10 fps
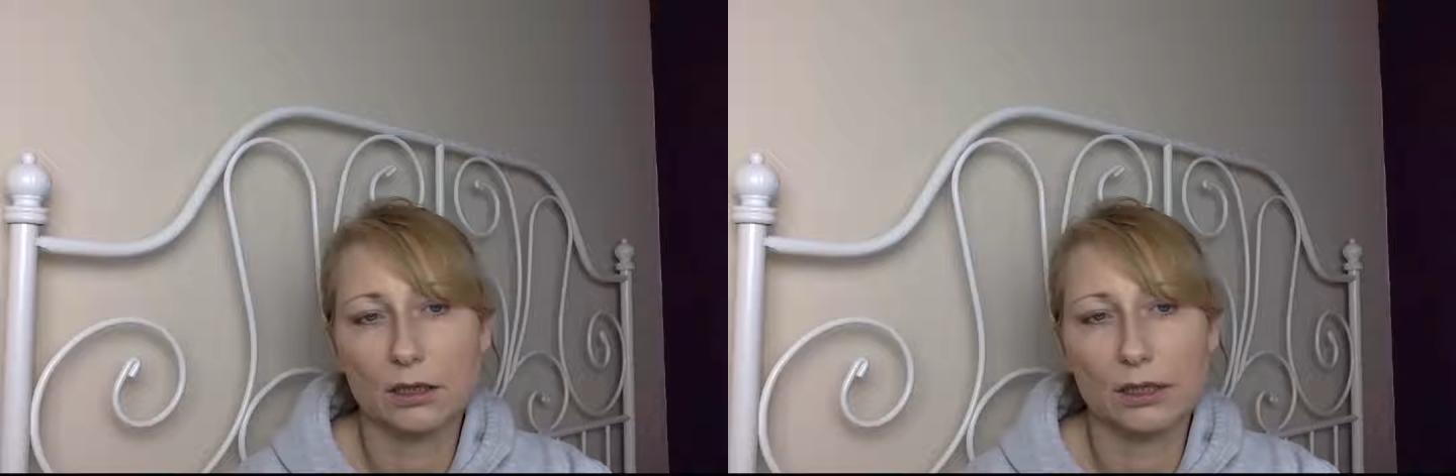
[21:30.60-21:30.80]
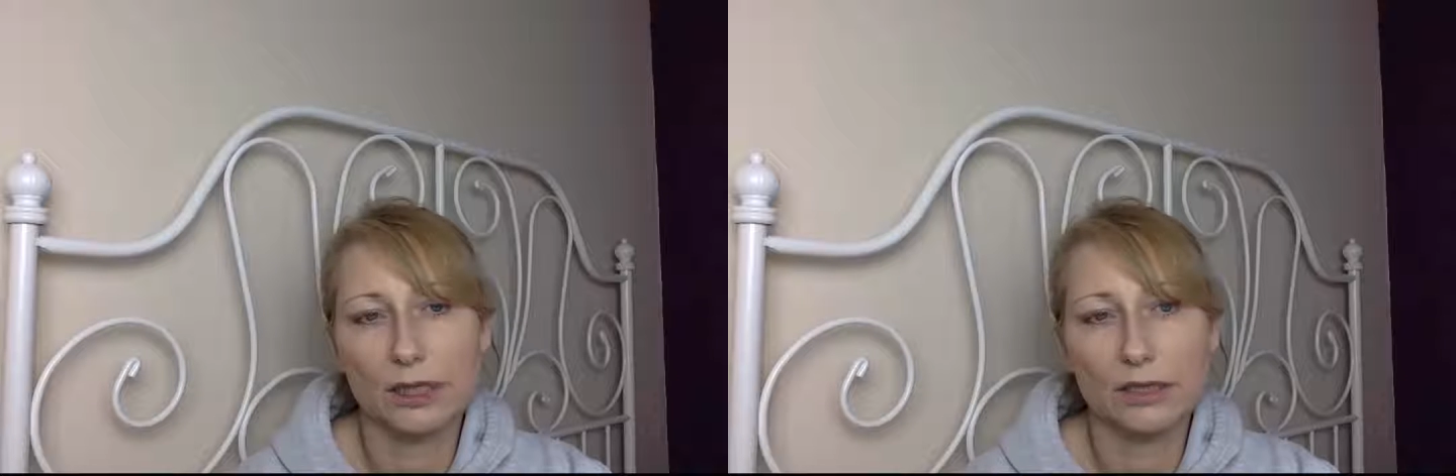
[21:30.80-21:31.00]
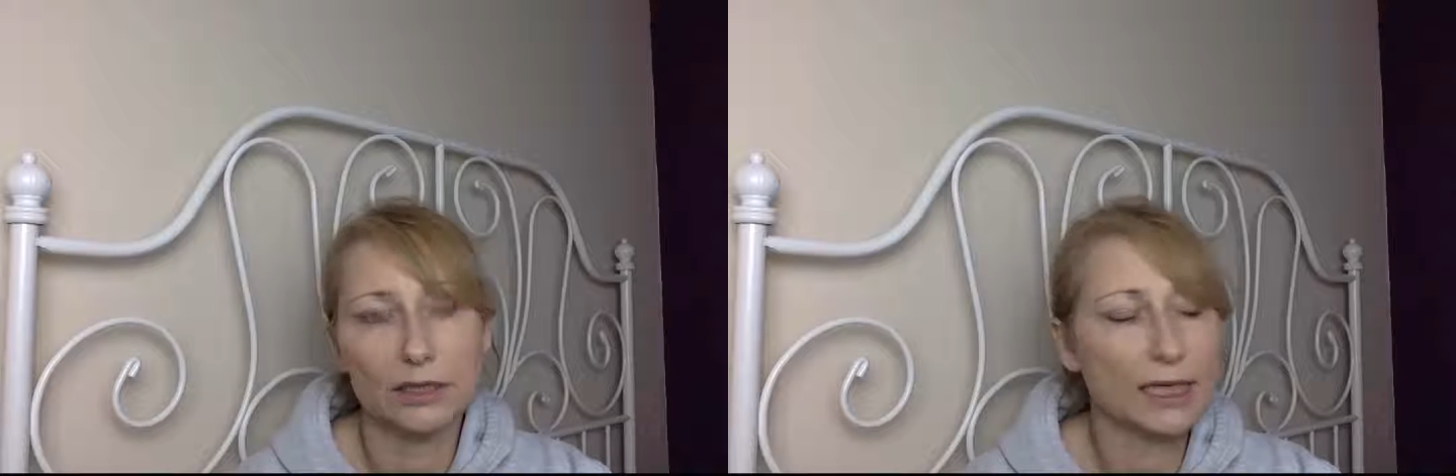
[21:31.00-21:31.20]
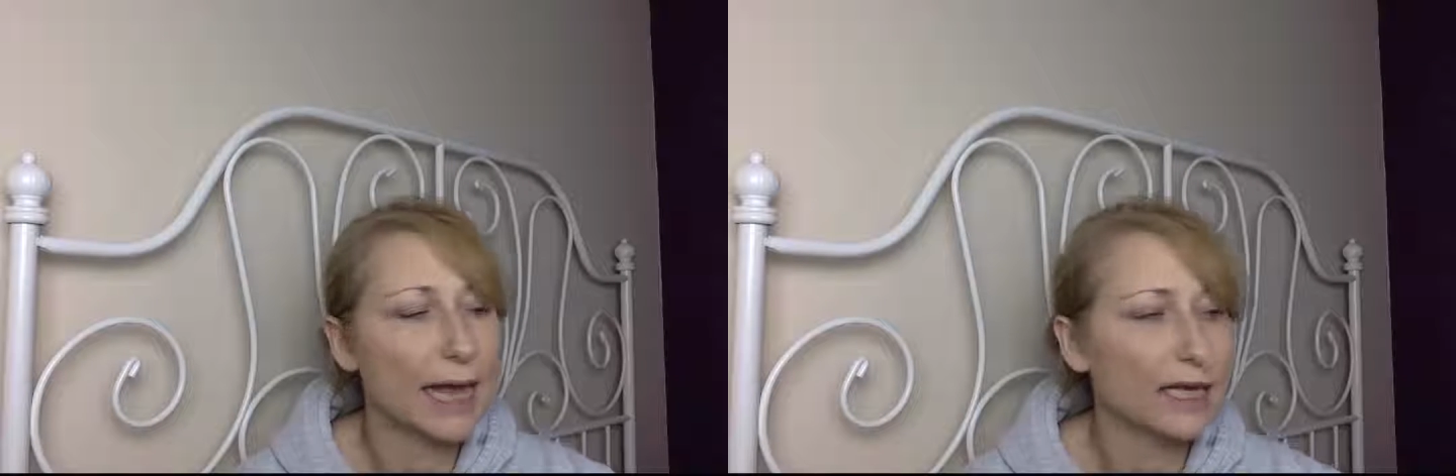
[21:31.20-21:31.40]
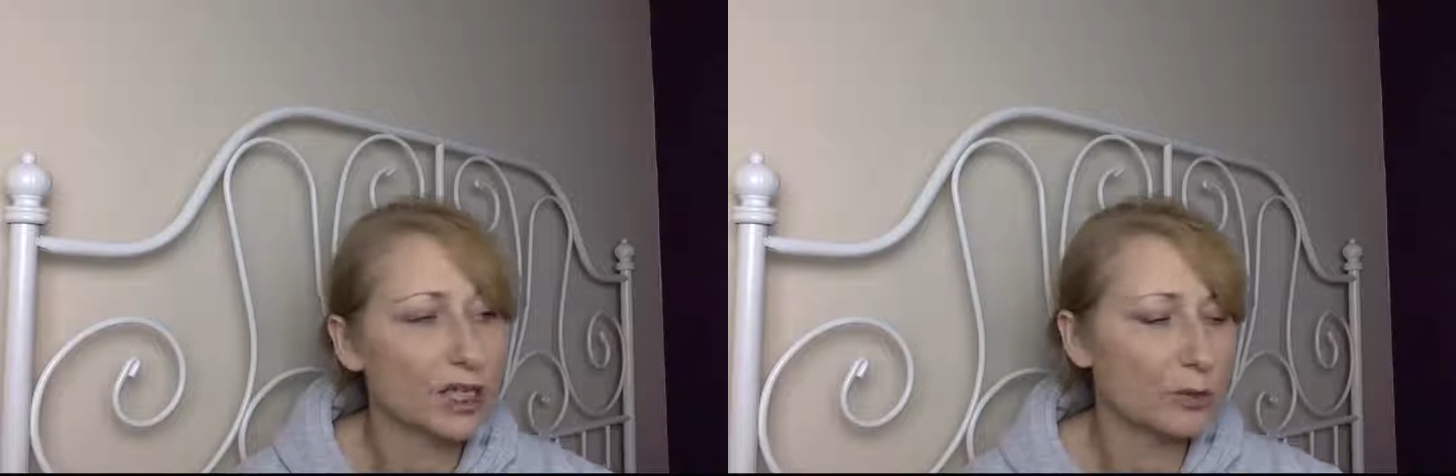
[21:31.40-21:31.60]
the, the
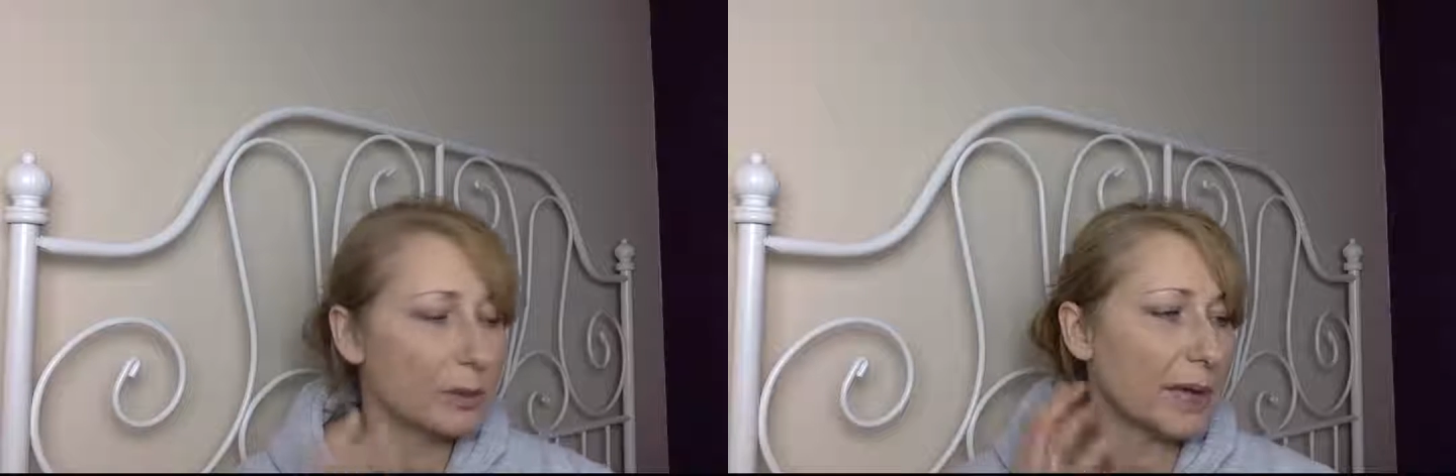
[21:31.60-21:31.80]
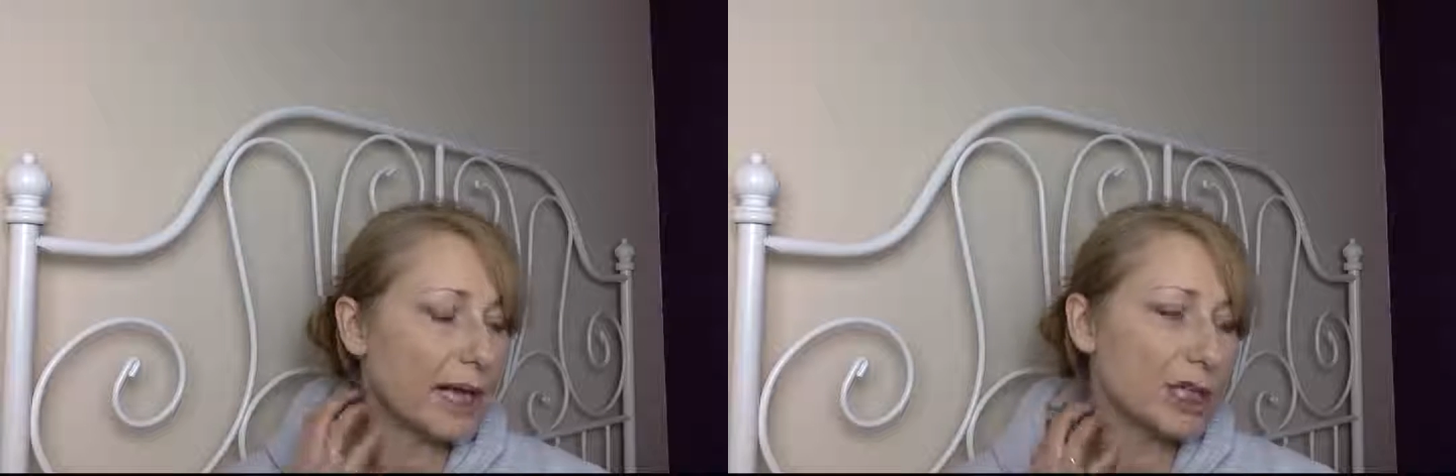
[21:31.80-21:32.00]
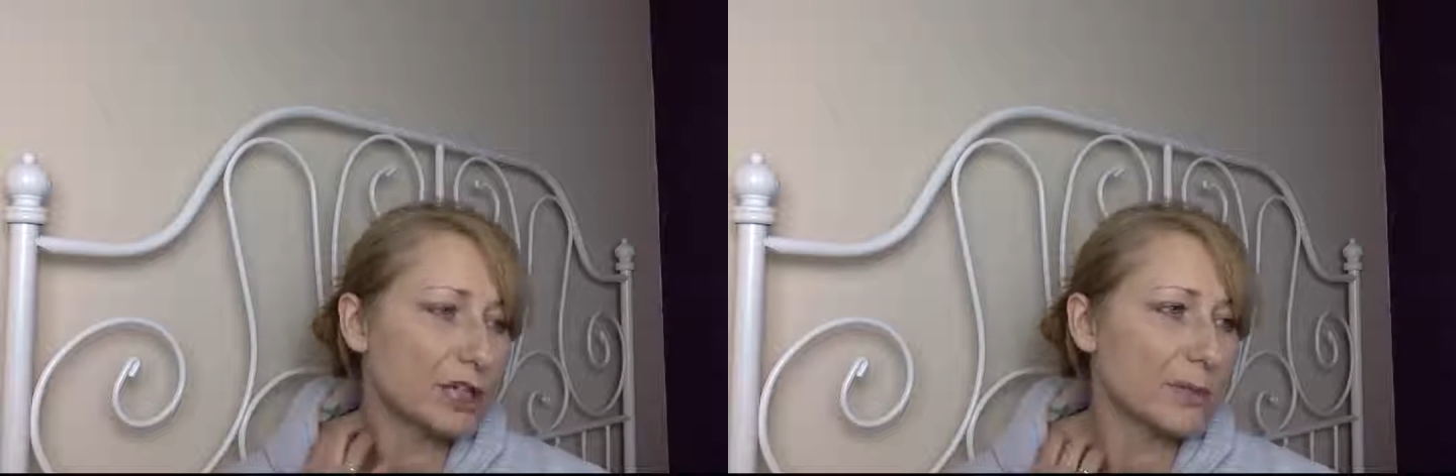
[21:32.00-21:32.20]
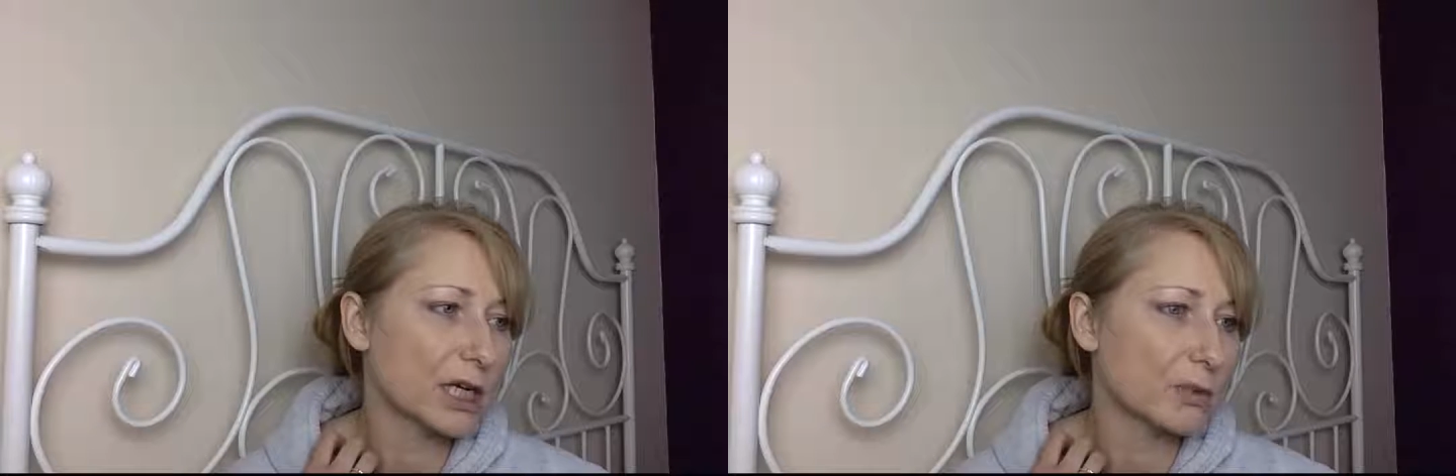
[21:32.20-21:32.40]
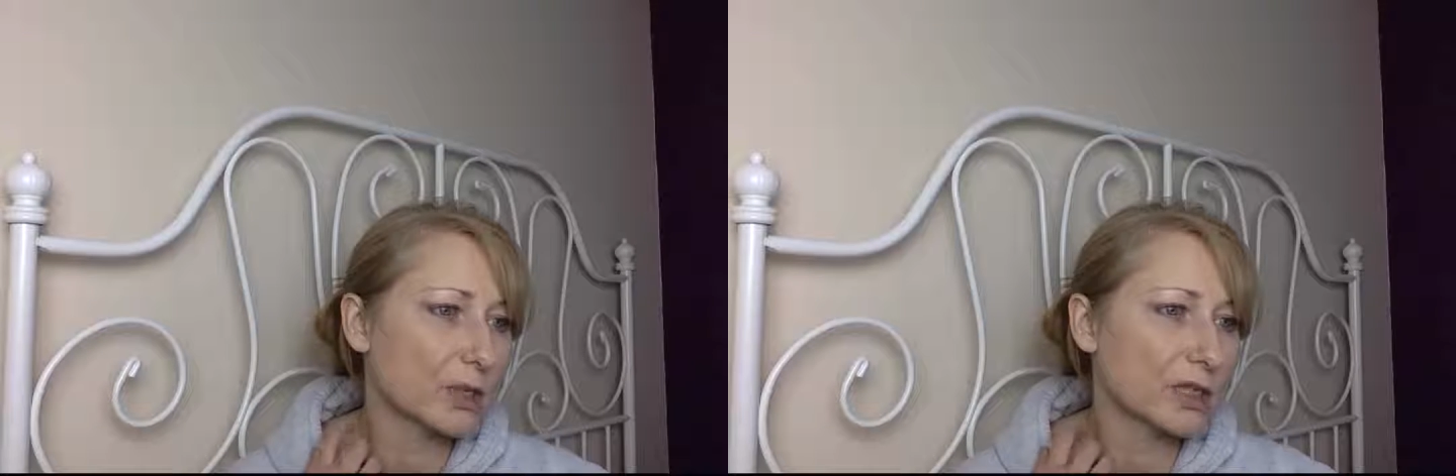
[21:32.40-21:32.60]
energy energy
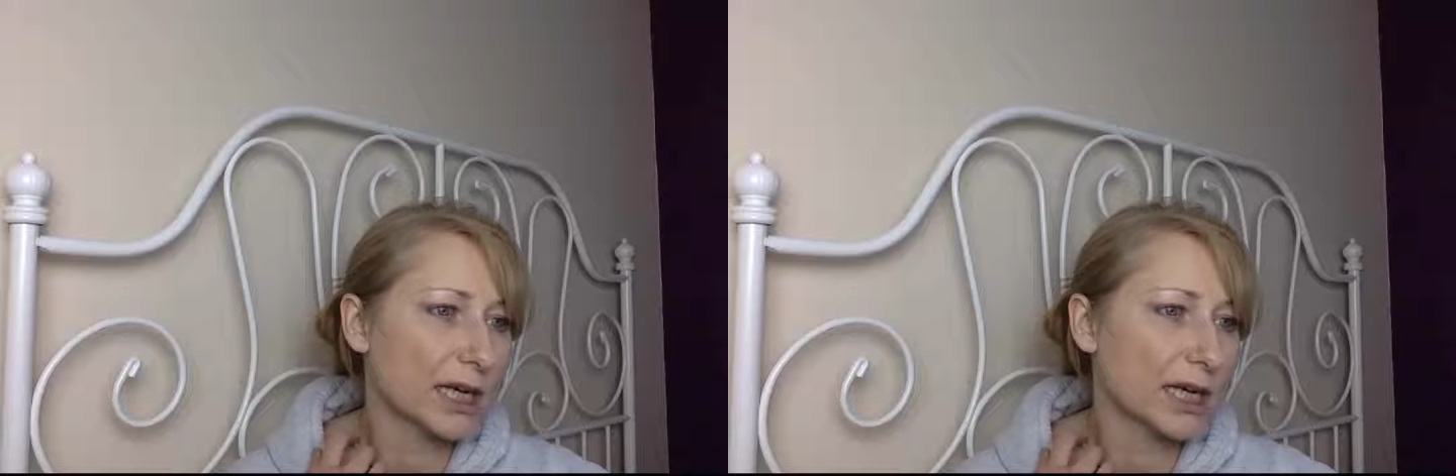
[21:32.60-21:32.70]
management